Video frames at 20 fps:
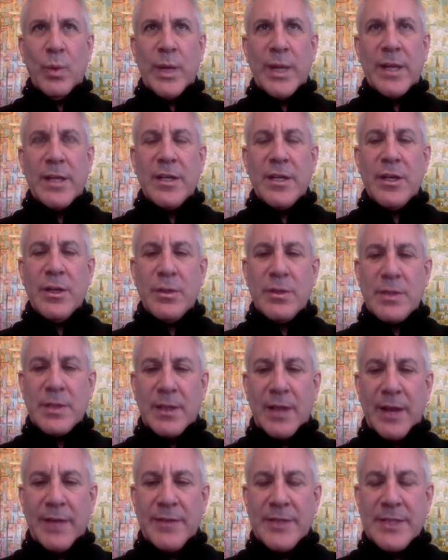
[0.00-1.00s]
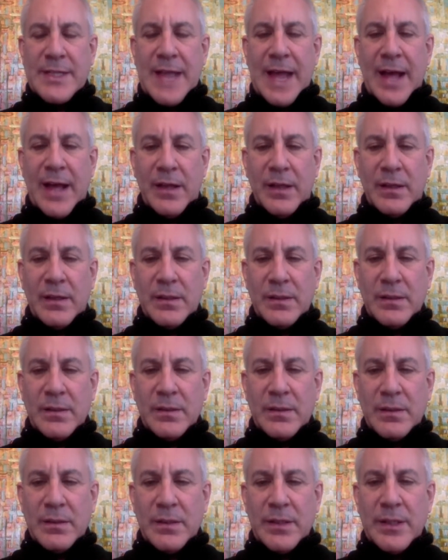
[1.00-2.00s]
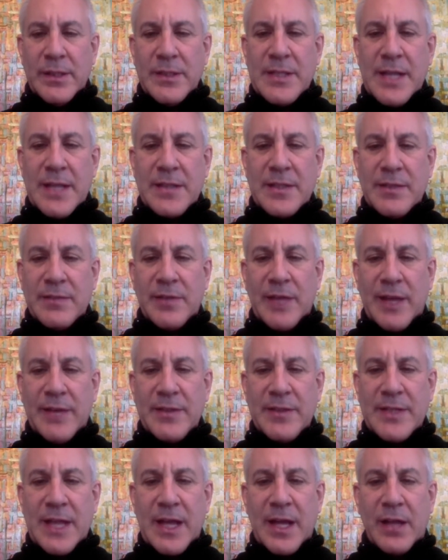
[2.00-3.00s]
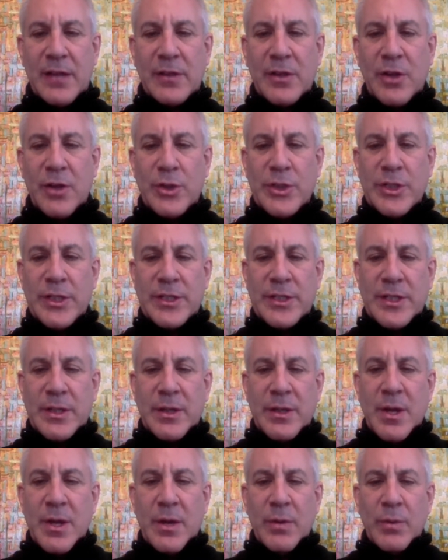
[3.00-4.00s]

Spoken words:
we can use intensive lifestyle coaching to